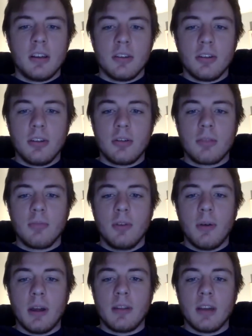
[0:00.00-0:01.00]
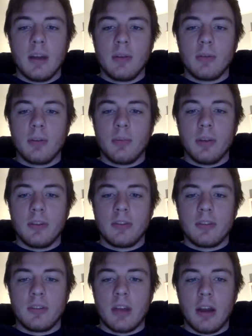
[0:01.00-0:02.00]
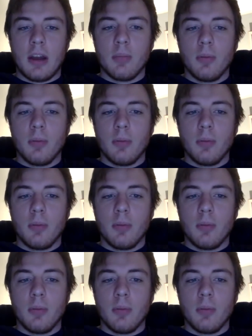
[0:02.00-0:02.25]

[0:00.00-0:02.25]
So you had times where you pitched out of the